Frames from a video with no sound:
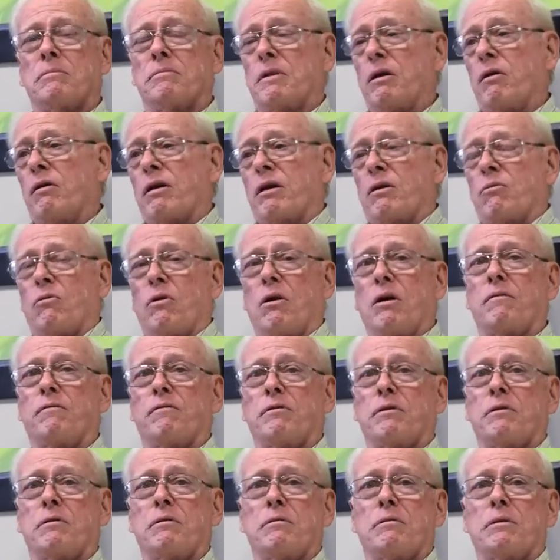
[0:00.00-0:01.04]
Now I can walk
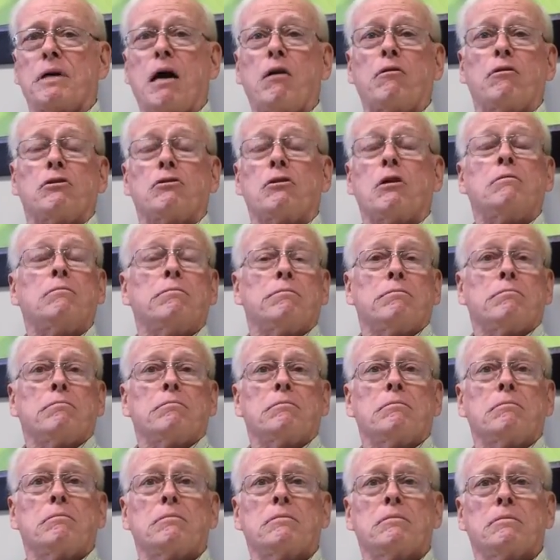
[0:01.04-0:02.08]
for hours out,
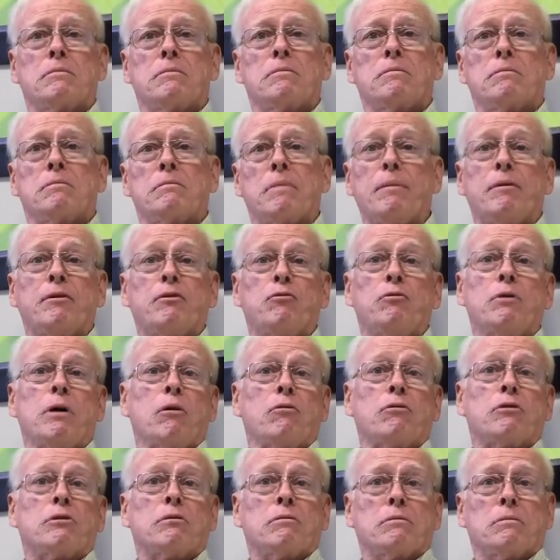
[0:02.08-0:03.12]
maybe two hours.